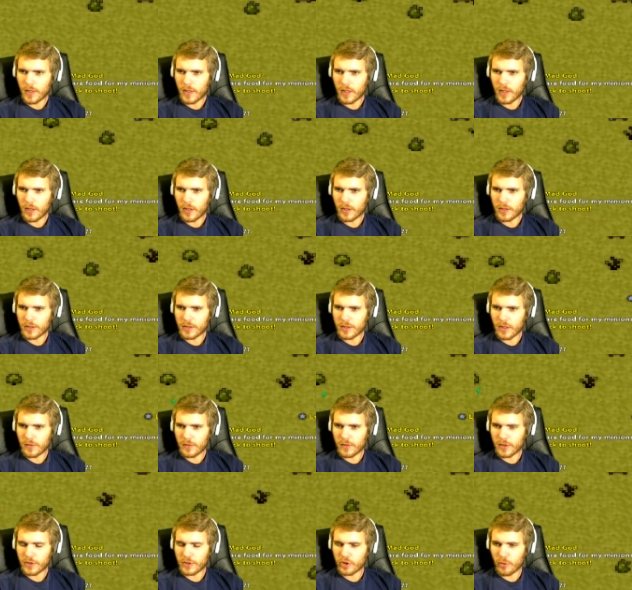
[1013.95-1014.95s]
Oh my god, all this
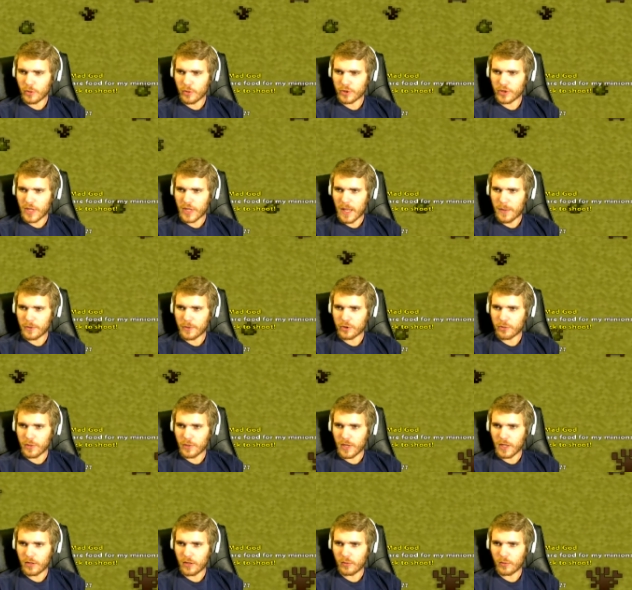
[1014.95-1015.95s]
stuff does so much
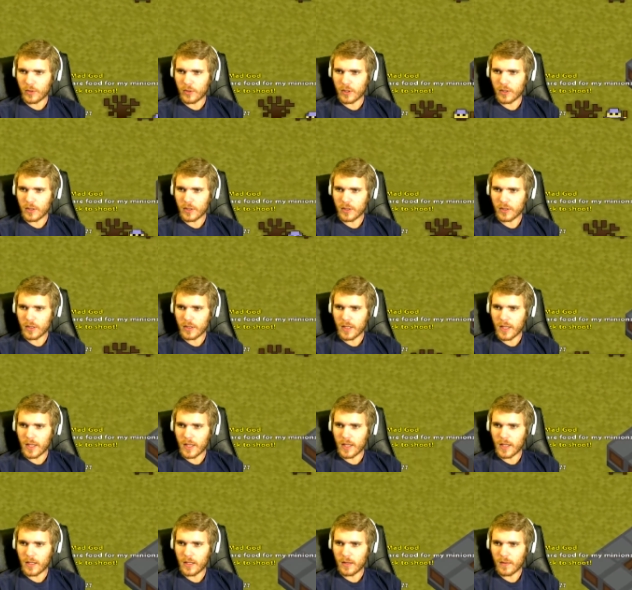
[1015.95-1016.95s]
damage to me, I don't want to
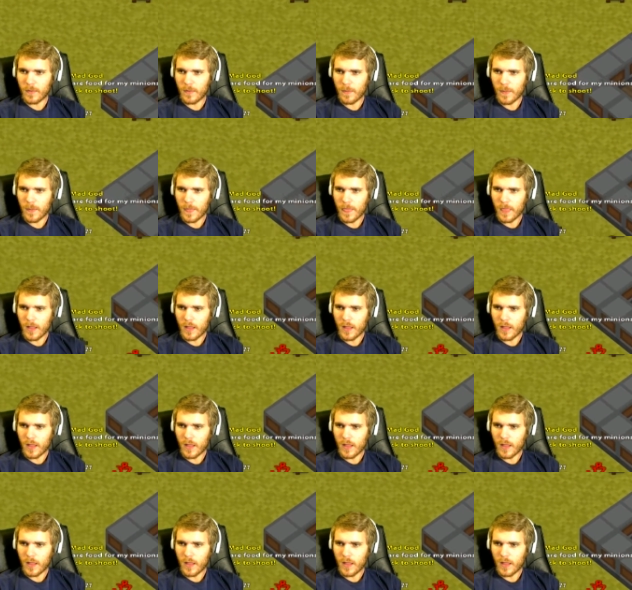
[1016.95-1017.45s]
get hit.